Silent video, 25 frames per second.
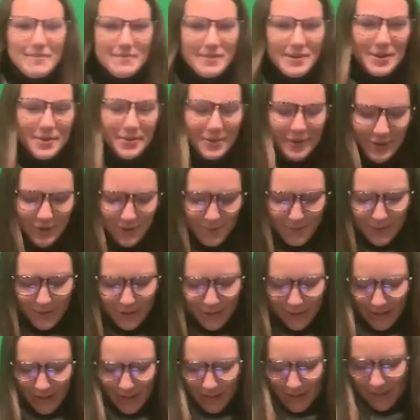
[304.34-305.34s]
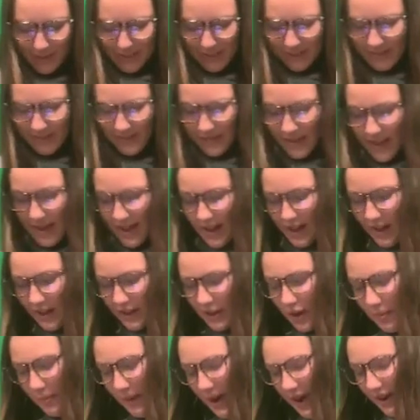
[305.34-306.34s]
I'm here with your world news.
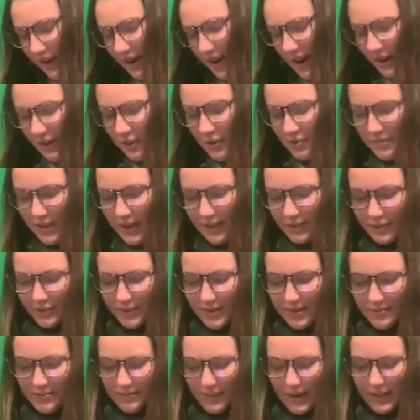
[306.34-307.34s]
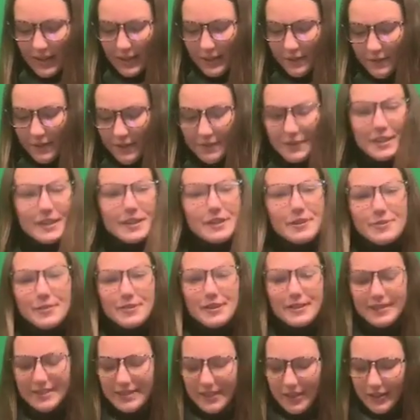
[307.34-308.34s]
No matter how you measure it, minus 50
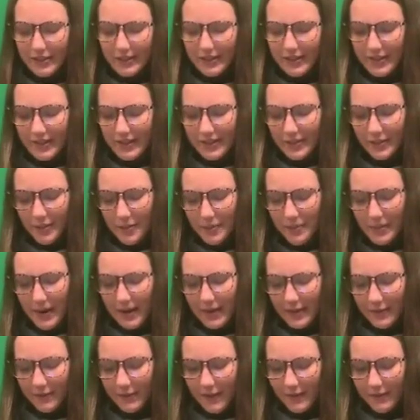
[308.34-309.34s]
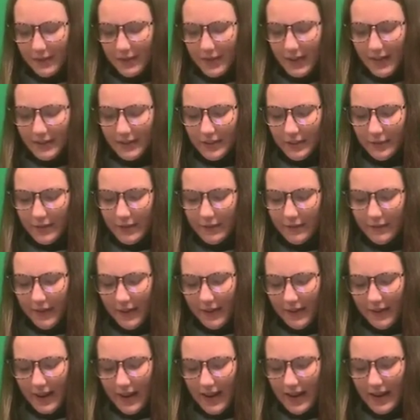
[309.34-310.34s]
degrees Celsius or minus 58 degrees
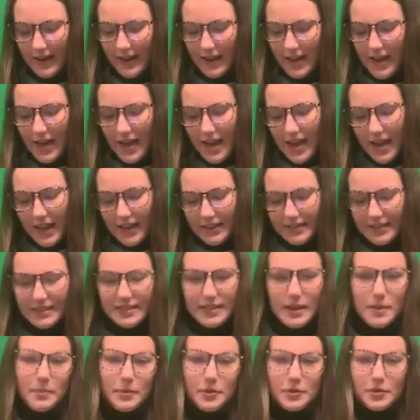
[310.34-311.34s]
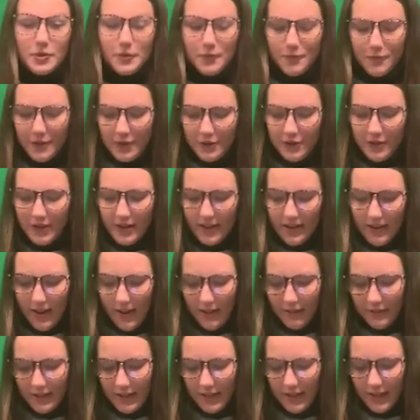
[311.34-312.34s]
Fahrenheit, it's a temperature frigid
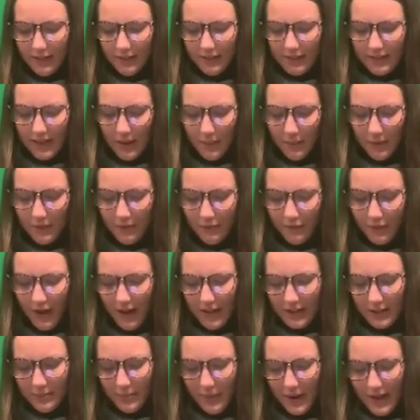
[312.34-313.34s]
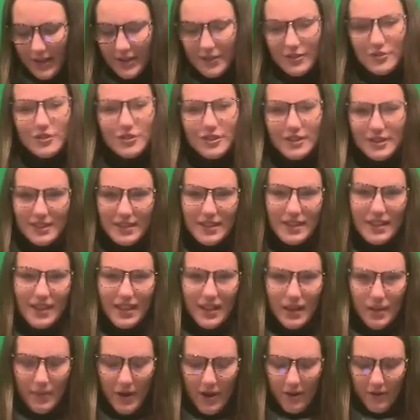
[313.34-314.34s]
enough to give someone frostbite just
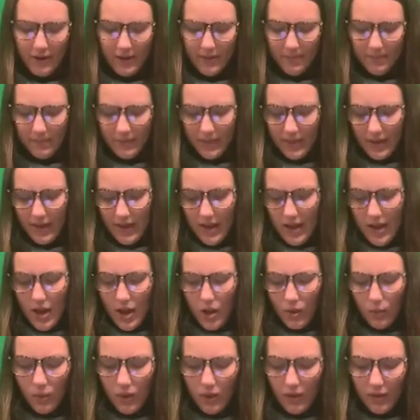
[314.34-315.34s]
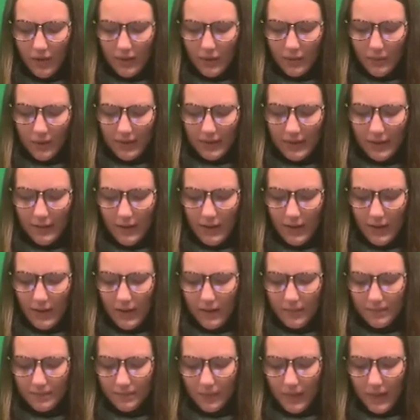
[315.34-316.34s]
thinking about it. Well, it wasn't
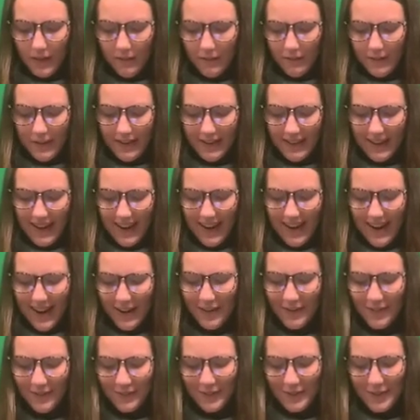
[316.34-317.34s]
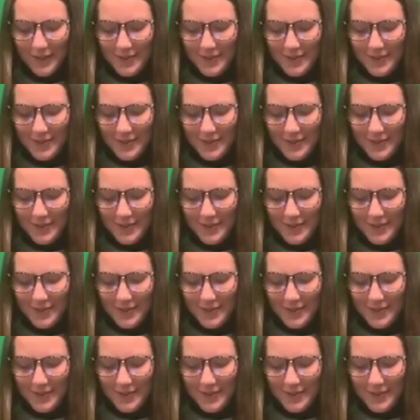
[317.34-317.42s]
a fit night out